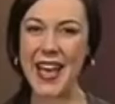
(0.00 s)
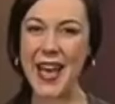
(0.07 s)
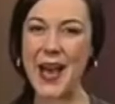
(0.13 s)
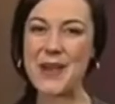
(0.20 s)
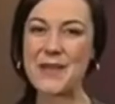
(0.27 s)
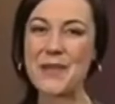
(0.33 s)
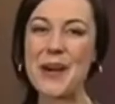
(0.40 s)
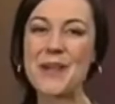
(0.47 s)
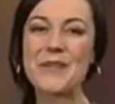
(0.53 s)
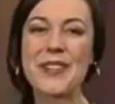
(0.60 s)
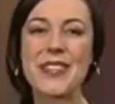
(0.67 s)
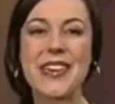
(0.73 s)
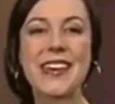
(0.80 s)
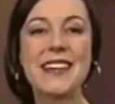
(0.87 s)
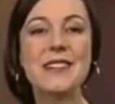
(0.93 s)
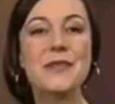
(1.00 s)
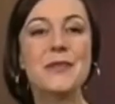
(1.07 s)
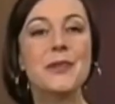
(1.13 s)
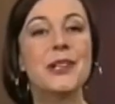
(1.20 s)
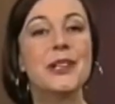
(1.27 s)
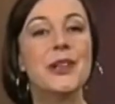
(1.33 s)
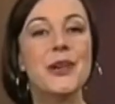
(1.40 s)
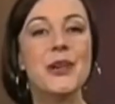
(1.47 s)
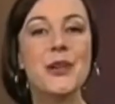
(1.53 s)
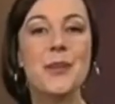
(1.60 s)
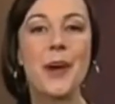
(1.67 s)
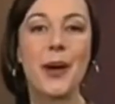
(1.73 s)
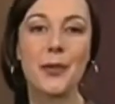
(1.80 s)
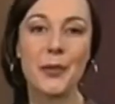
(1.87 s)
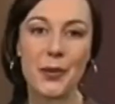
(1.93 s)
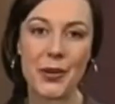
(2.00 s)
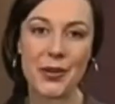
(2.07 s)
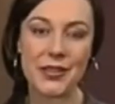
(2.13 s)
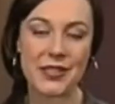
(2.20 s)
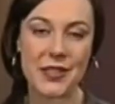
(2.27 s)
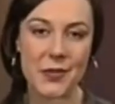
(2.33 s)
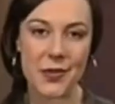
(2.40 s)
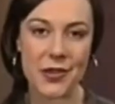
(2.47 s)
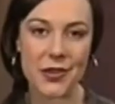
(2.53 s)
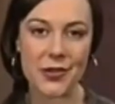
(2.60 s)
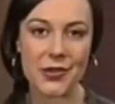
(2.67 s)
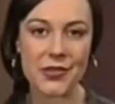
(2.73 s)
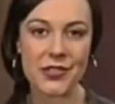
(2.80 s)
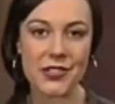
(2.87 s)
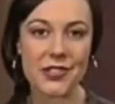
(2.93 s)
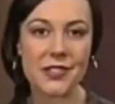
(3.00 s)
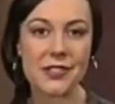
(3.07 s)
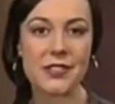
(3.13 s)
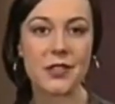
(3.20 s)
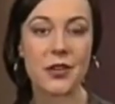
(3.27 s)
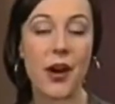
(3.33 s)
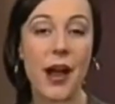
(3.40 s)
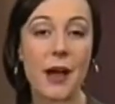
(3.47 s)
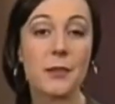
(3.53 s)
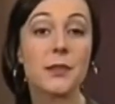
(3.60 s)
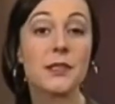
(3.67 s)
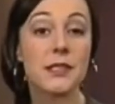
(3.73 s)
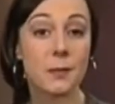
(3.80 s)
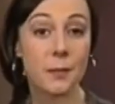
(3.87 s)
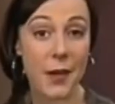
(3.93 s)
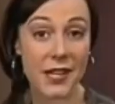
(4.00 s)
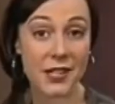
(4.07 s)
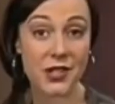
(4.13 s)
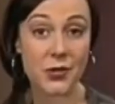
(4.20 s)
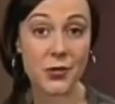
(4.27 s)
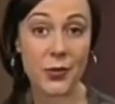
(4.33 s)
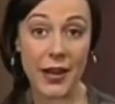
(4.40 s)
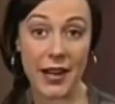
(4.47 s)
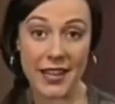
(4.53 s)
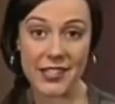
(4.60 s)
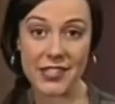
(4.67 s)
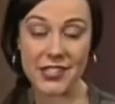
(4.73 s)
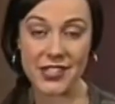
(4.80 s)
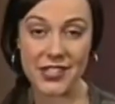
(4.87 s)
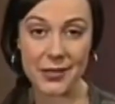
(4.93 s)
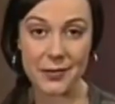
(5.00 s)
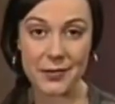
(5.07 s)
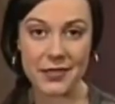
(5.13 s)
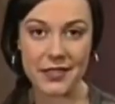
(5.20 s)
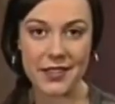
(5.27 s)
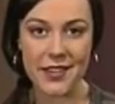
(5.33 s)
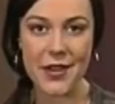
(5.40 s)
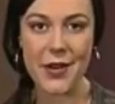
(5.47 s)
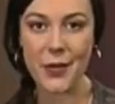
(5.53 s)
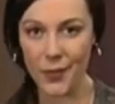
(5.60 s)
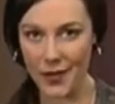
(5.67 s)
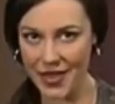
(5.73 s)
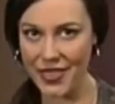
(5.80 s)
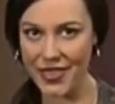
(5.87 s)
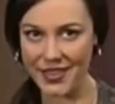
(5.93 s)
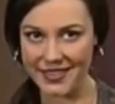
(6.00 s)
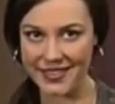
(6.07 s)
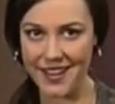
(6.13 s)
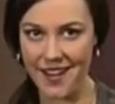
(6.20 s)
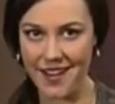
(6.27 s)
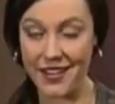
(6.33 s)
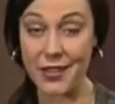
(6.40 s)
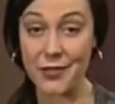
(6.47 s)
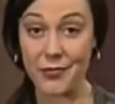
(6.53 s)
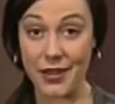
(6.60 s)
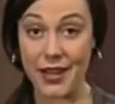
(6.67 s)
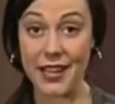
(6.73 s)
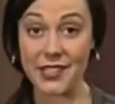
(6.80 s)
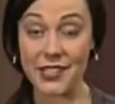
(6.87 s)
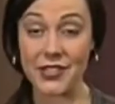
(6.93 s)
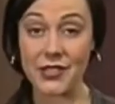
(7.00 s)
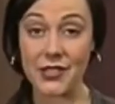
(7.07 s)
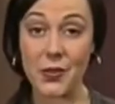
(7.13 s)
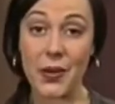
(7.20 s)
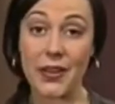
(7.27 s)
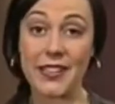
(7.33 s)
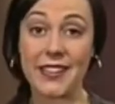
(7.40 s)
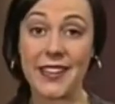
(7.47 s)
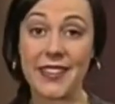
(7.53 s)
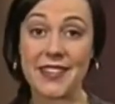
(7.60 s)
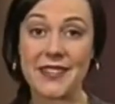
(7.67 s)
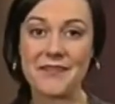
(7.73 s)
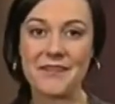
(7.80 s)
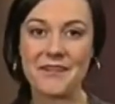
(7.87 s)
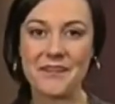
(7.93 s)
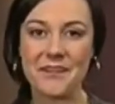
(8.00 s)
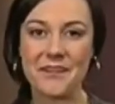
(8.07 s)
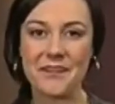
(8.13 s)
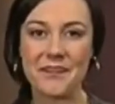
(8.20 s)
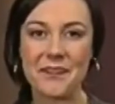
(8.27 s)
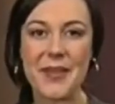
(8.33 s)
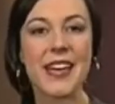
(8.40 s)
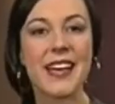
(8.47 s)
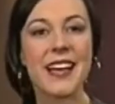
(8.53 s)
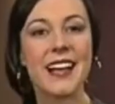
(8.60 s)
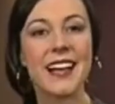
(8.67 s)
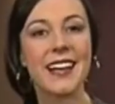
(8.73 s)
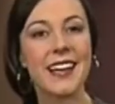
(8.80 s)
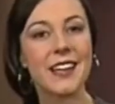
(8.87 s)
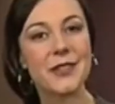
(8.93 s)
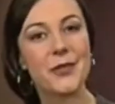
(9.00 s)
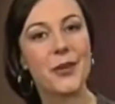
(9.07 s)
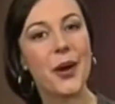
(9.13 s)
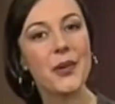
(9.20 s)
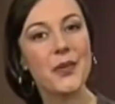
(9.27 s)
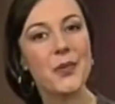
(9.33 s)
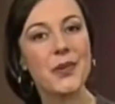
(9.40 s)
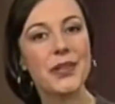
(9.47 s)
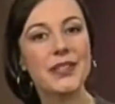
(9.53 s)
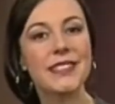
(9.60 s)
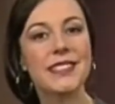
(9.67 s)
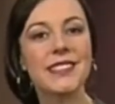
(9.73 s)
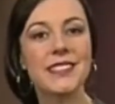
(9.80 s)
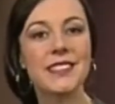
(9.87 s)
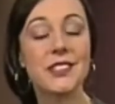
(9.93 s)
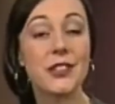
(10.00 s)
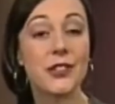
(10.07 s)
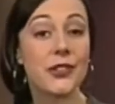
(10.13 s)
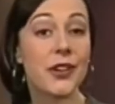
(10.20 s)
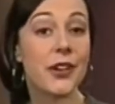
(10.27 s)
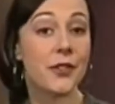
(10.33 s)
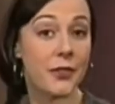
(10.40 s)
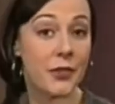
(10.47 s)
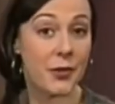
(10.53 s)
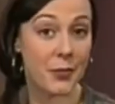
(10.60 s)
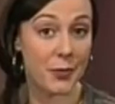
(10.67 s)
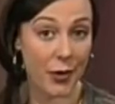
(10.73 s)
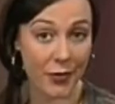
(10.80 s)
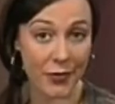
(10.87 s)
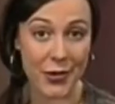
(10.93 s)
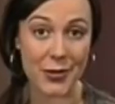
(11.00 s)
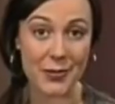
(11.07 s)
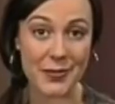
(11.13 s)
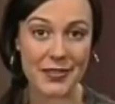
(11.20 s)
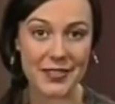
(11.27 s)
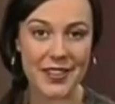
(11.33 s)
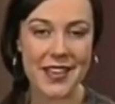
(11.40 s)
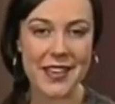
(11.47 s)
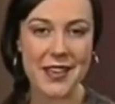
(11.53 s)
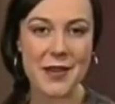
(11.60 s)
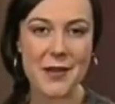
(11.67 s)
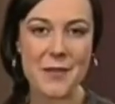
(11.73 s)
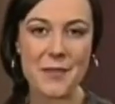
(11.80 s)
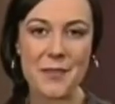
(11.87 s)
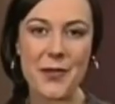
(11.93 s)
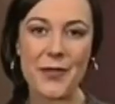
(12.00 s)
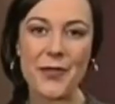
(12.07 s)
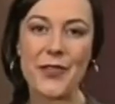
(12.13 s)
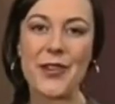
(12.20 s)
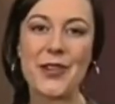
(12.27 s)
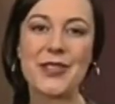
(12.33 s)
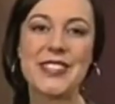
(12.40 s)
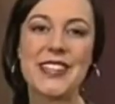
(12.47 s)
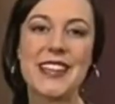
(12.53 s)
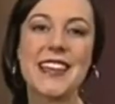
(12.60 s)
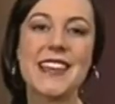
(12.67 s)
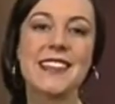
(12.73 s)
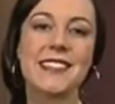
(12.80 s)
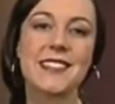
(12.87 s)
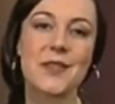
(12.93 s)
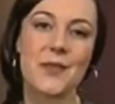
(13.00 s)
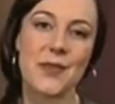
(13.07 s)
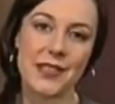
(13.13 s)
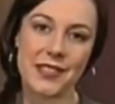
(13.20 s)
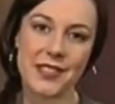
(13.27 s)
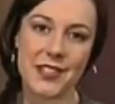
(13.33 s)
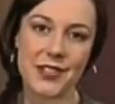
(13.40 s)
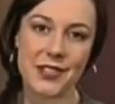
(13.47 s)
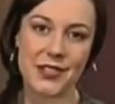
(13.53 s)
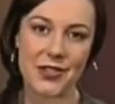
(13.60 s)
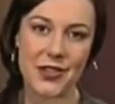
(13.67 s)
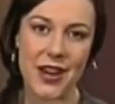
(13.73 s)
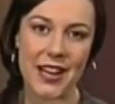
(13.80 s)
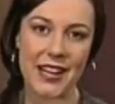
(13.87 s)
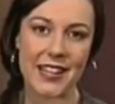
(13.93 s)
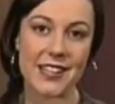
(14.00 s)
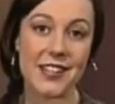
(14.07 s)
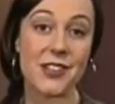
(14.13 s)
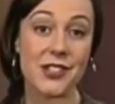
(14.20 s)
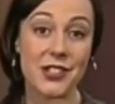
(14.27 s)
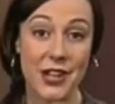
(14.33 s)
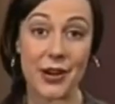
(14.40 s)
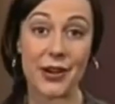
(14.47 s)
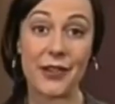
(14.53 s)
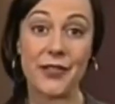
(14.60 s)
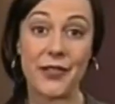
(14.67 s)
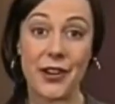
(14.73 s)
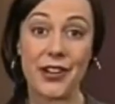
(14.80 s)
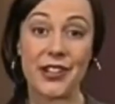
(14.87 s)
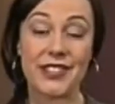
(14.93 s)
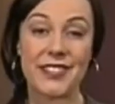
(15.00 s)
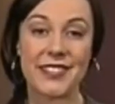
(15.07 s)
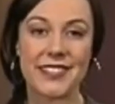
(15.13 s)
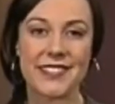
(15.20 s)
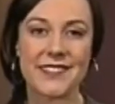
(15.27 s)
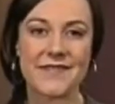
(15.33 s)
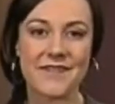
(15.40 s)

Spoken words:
And while we're there, we'll learn about words that we use to describe spatial relationships, where things are in relation to one another. Later on, we'll listen to a few proverbs. But first, here's the Western Australian jarrah forest.